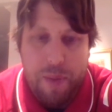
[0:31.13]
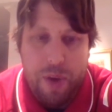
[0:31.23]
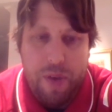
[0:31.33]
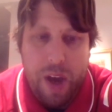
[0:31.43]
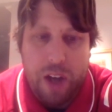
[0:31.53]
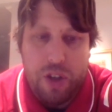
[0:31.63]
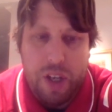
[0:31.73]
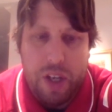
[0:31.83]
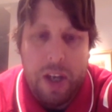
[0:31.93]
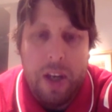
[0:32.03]
we've
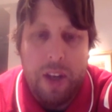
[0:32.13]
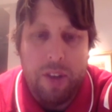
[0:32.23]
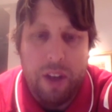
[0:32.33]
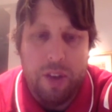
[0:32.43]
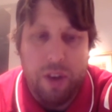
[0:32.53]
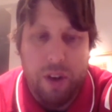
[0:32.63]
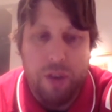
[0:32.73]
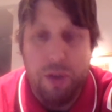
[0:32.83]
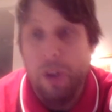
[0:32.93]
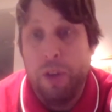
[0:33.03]
actually sent our
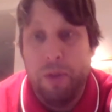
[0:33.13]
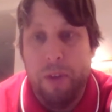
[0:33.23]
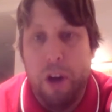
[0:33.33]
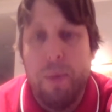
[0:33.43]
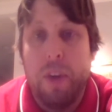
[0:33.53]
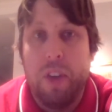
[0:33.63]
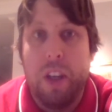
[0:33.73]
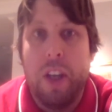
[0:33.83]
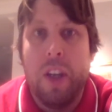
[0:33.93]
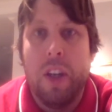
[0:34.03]
students from Almaty